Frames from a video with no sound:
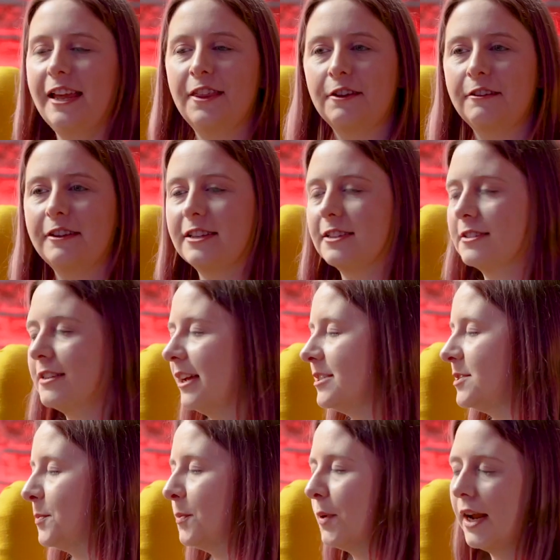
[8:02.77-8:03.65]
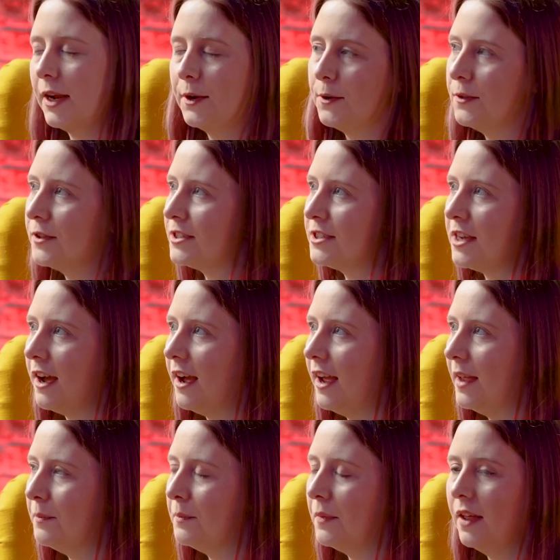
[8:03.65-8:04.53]
Either it decides to break all the
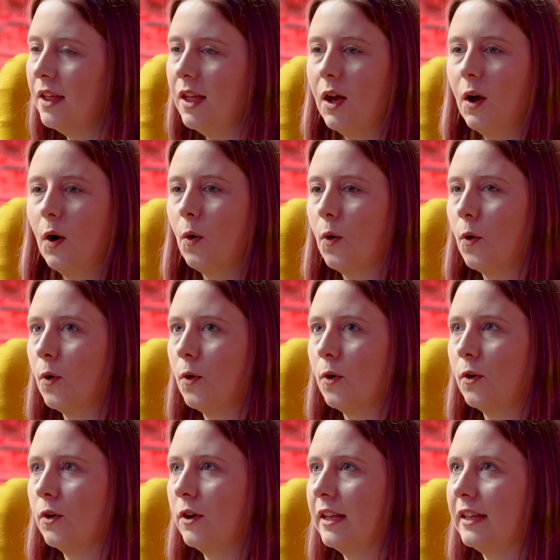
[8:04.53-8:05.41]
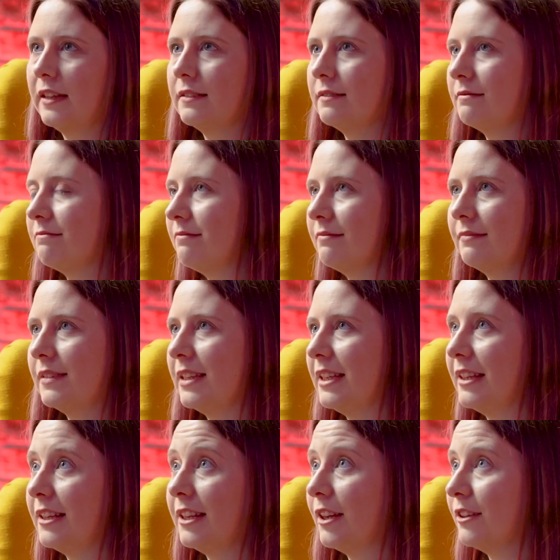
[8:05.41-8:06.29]
time, or it
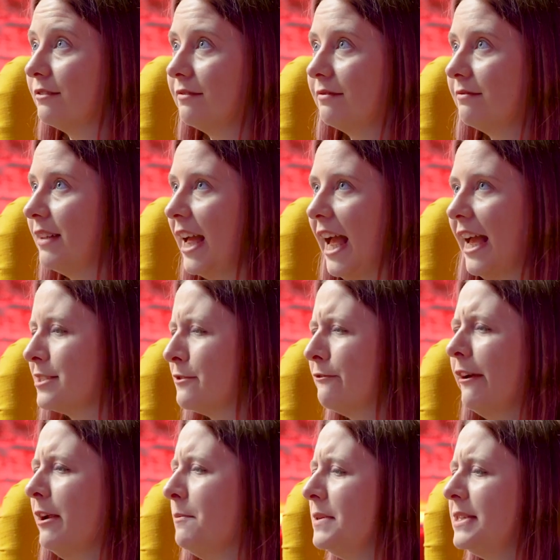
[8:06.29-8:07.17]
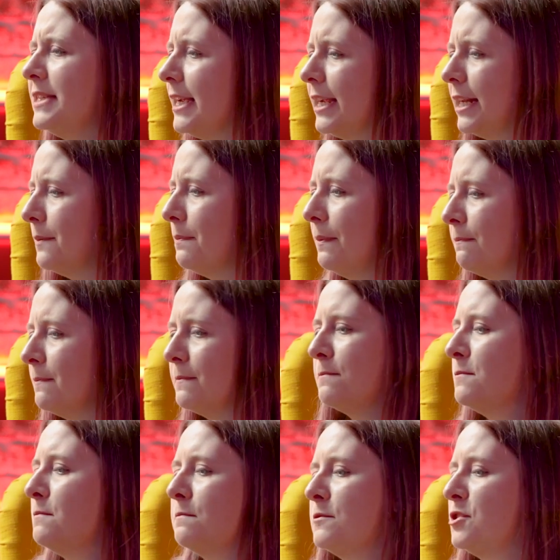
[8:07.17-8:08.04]
has a very particular
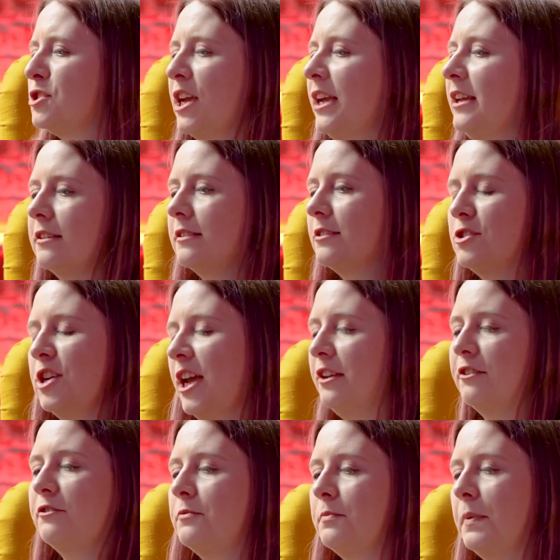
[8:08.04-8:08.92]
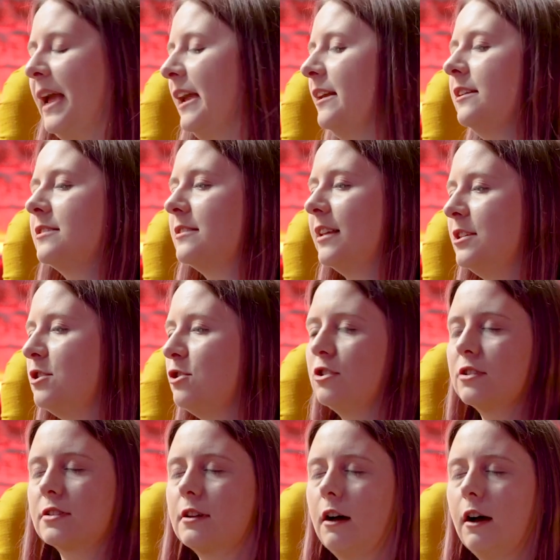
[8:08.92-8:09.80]
shade of paint that you
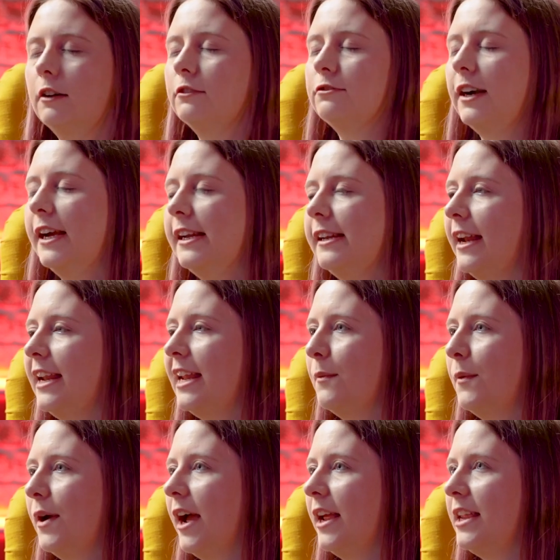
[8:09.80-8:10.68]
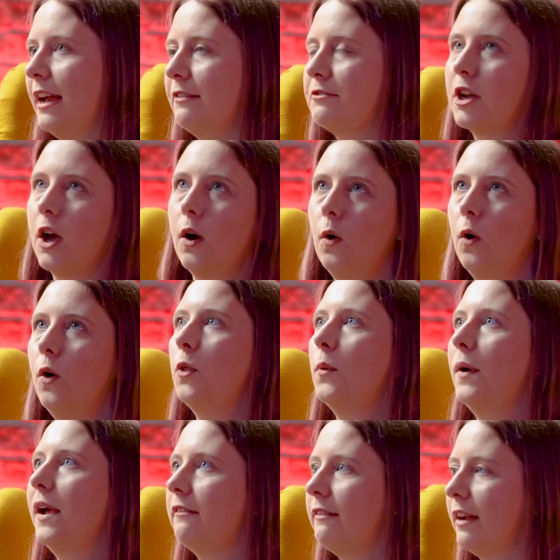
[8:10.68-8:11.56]
just can't find anywhere. You have to go all
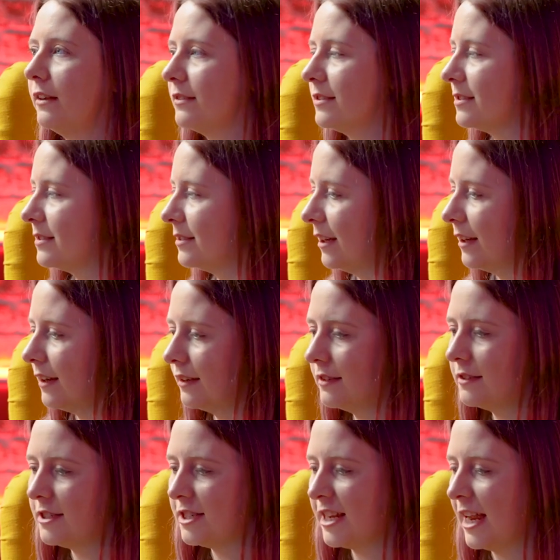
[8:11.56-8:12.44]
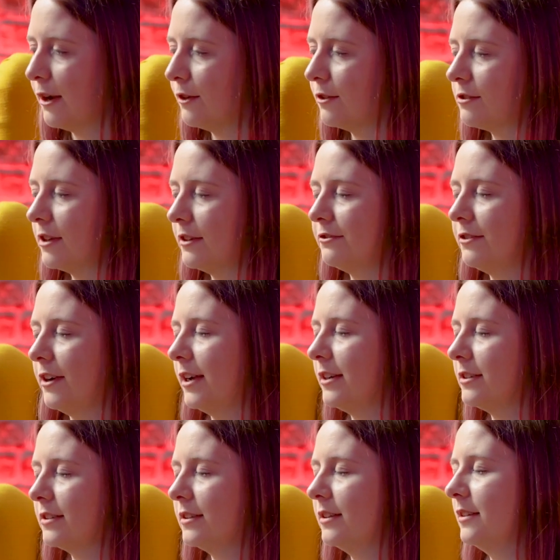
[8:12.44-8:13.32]
the way around, the town trying to
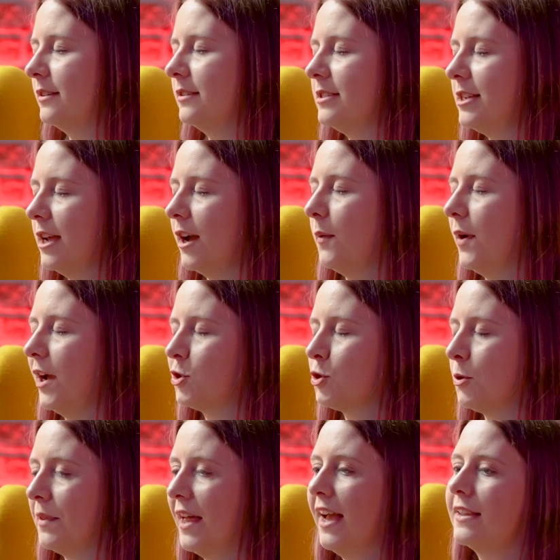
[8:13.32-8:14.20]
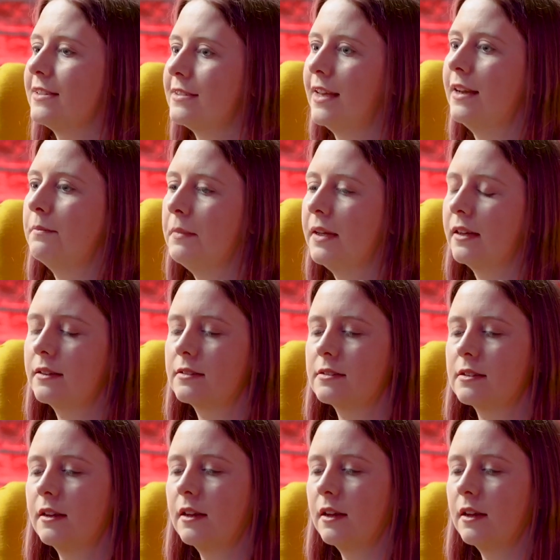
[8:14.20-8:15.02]
find a DIY shop that has that mix.